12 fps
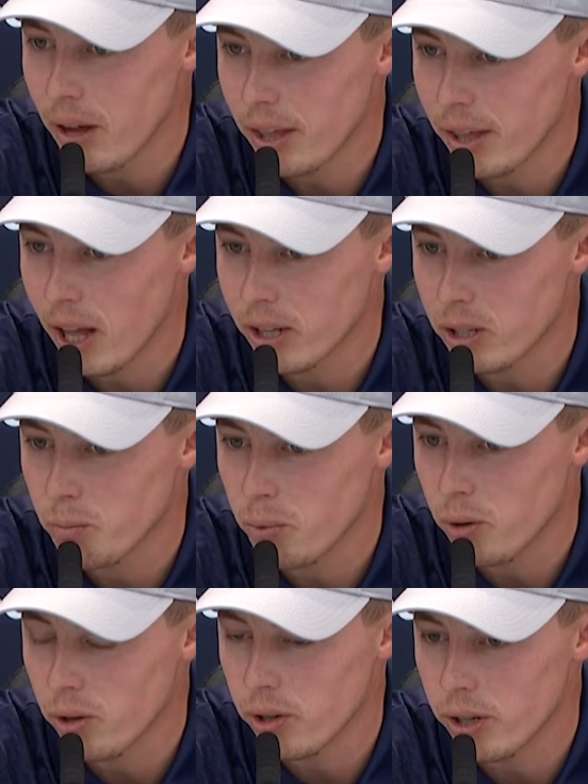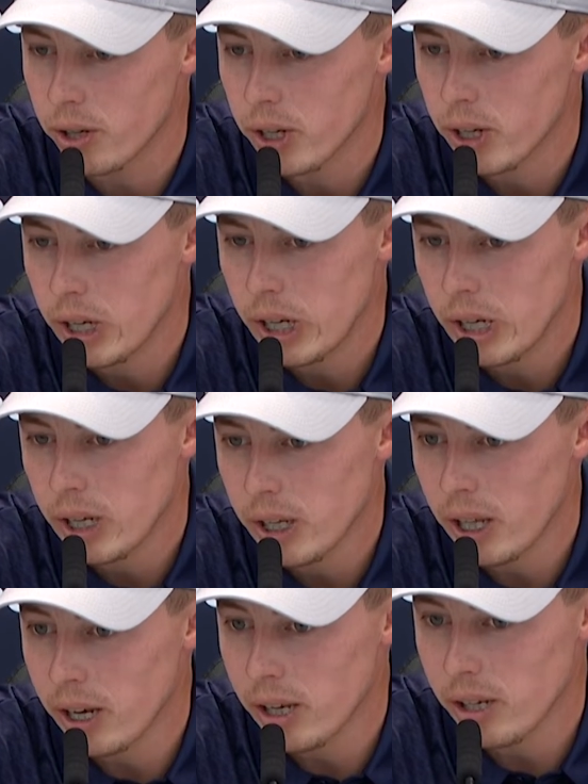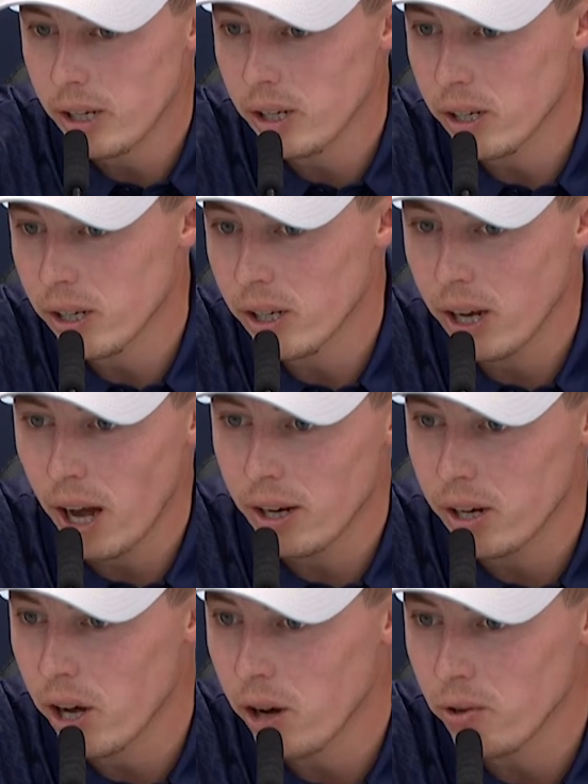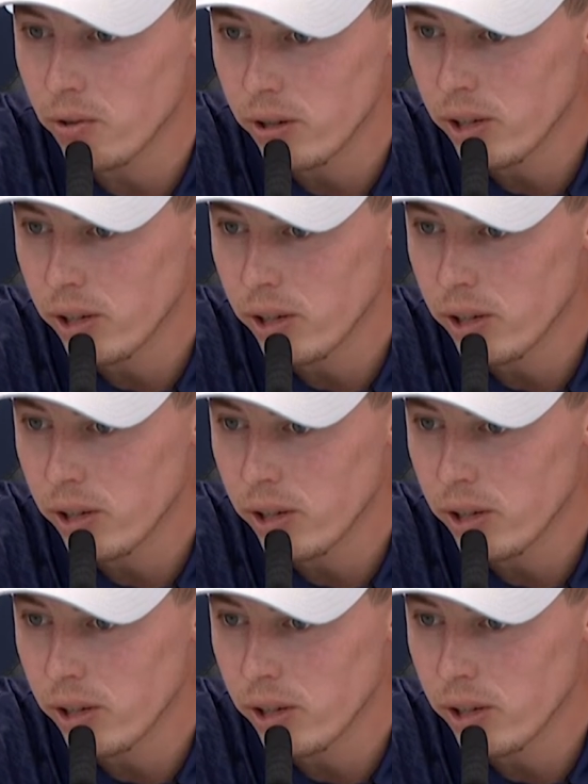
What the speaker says: think that's important. Then you kind of know